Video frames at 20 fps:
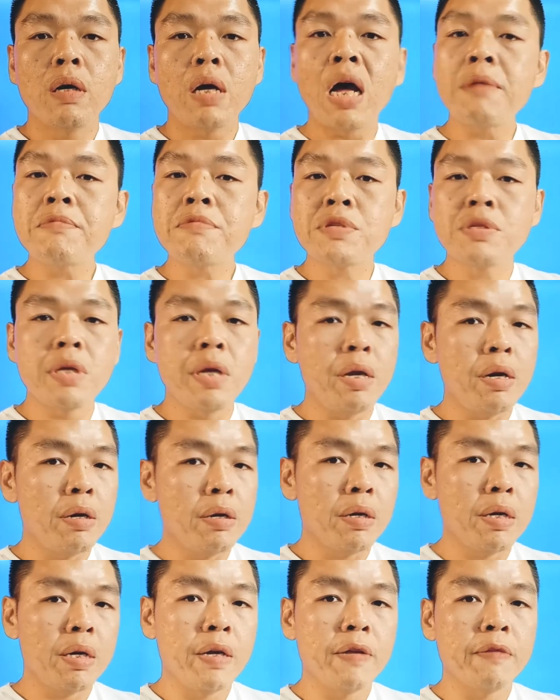up
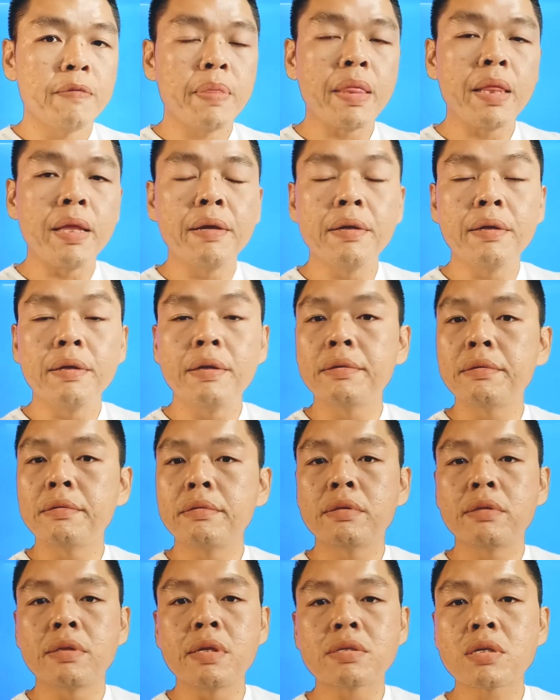there the
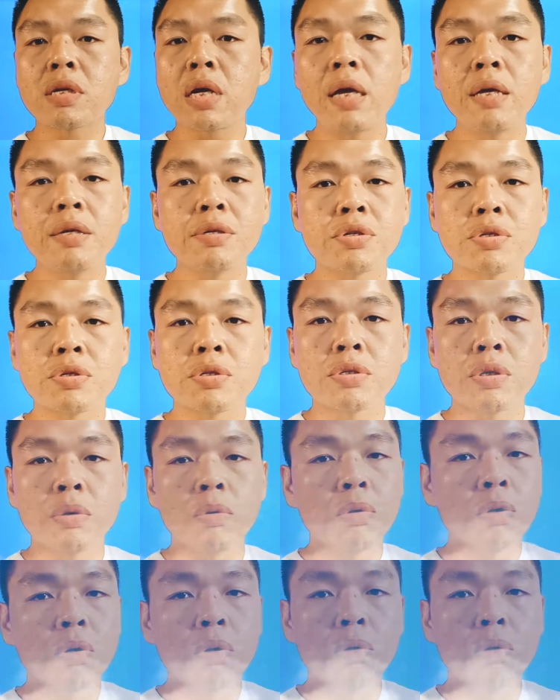the sky is so